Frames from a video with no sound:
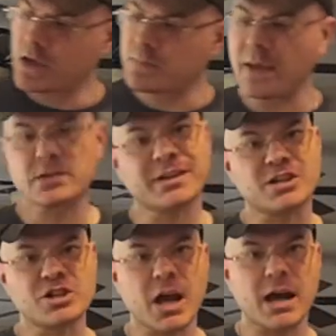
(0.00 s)
basically a
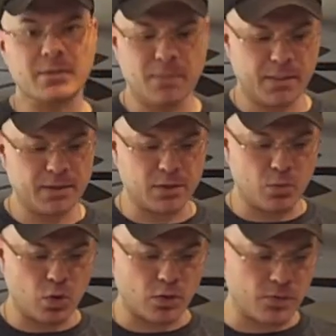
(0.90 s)
shot, maybe a little
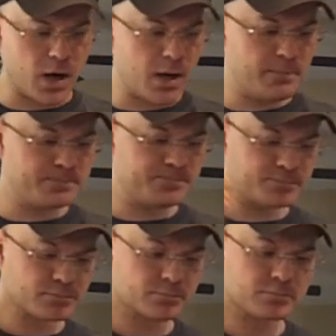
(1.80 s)
more of rum,
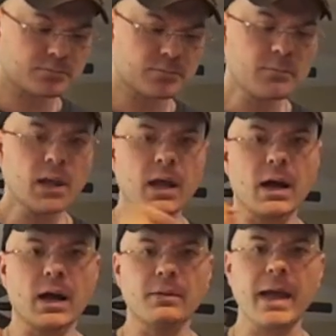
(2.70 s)

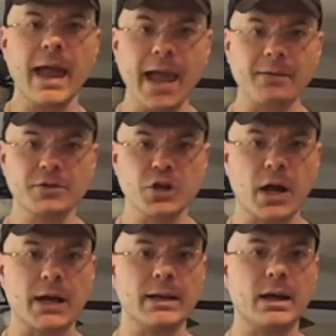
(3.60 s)
um, half
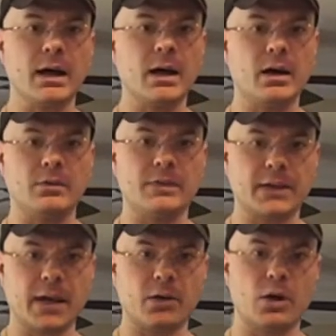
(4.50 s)
shot of the
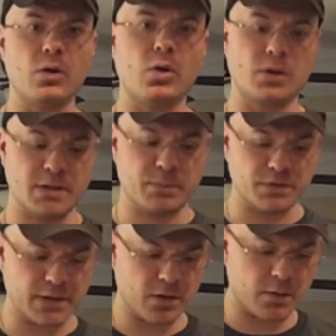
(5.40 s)
Karo or simple
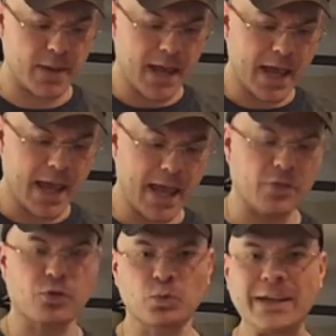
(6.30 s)
syrup,
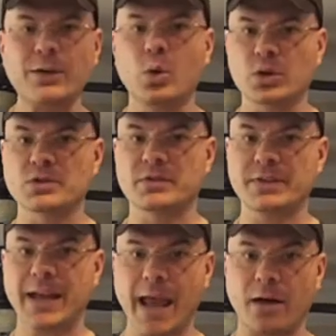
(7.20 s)
and three quarters of
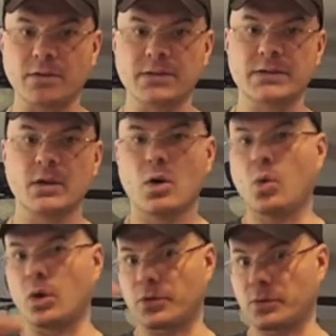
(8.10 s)
an ounce
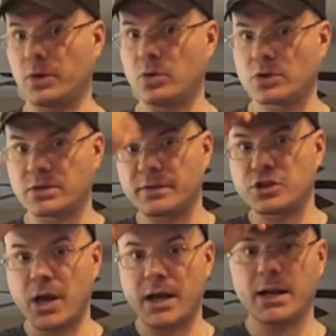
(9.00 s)
or three quarters of a
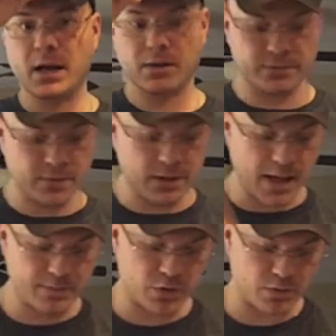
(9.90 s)
shot of
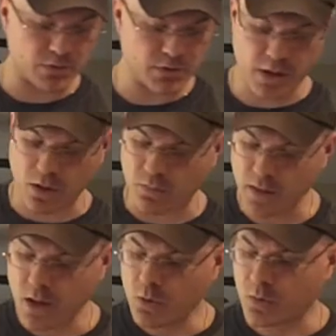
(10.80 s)
lime juice. So
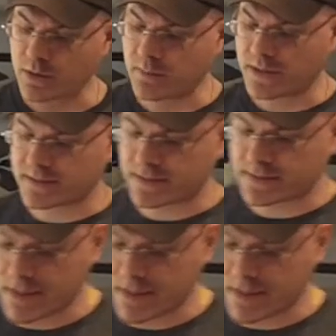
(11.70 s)
we're going to mix this